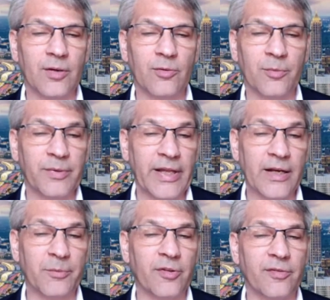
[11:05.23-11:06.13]
We're
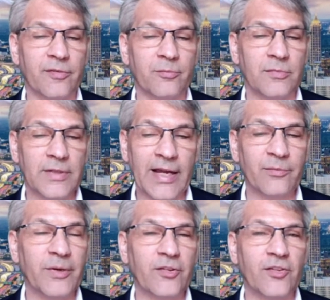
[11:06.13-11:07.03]
planning both
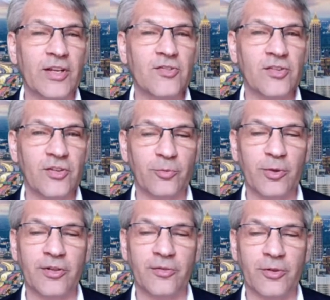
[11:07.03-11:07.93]
live presentations
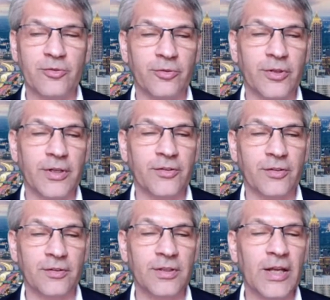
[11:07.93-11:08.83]
as well as virtual
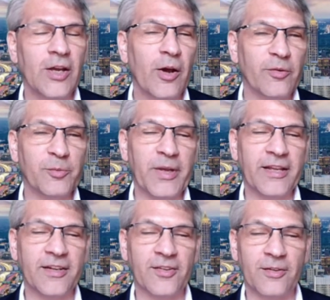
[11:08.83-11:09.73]
talks, and hope to
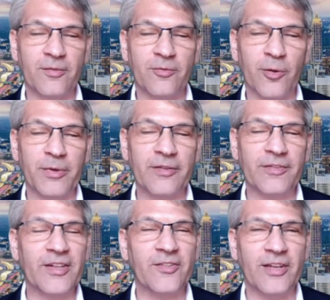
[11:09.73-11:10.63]
make it as
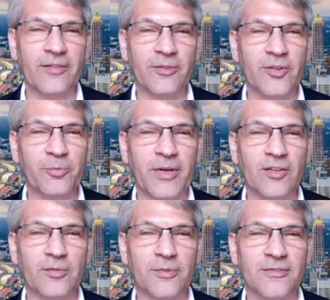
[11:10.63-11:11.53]
informative and insightful as
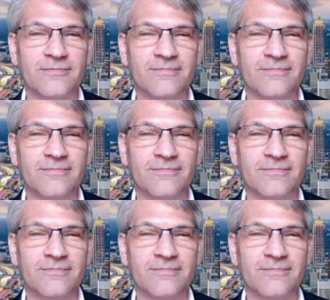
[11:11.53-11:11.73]
possible.